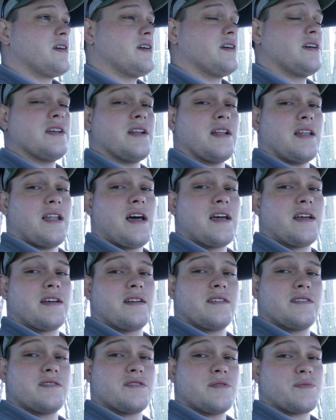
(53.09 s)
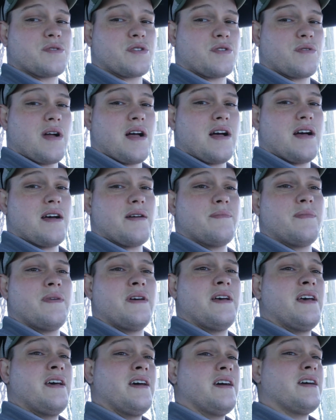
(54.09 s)
hit a like, subscribe,
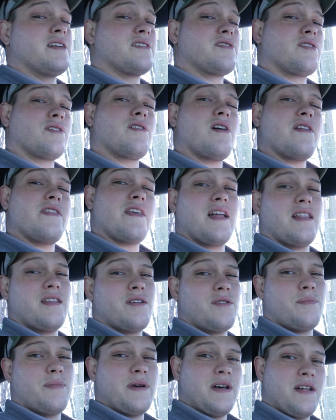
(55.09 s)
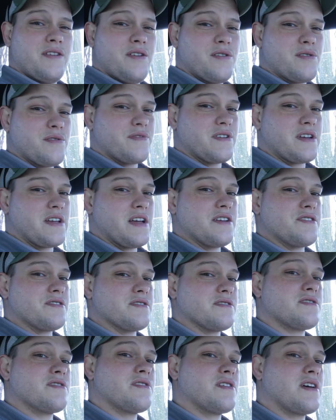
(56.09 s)
and turn on that little bell notification
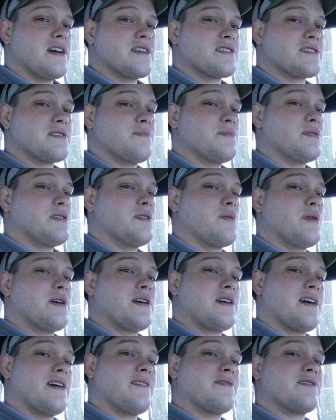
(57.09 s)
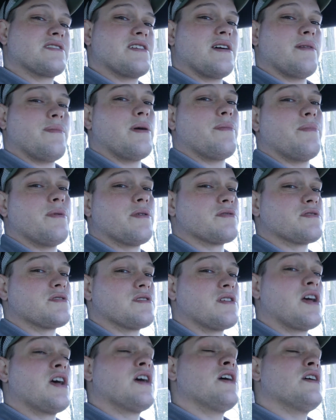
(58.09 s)
so you guys can be aware every time I post
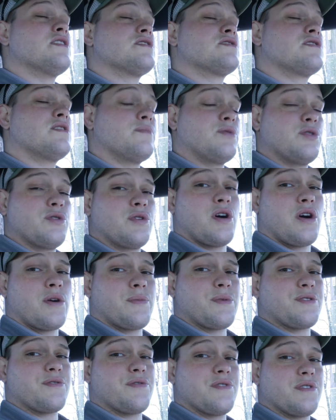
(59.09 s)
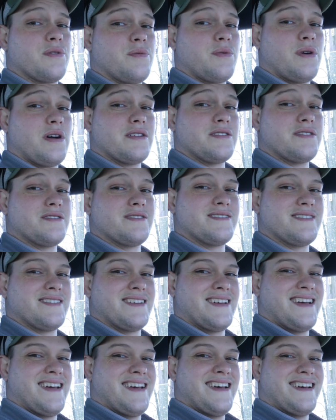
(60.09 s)
some new garbage for you to watch.
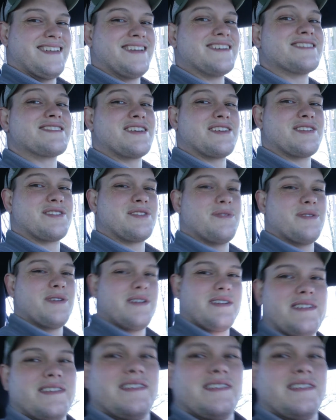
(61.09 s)
Let's get to it.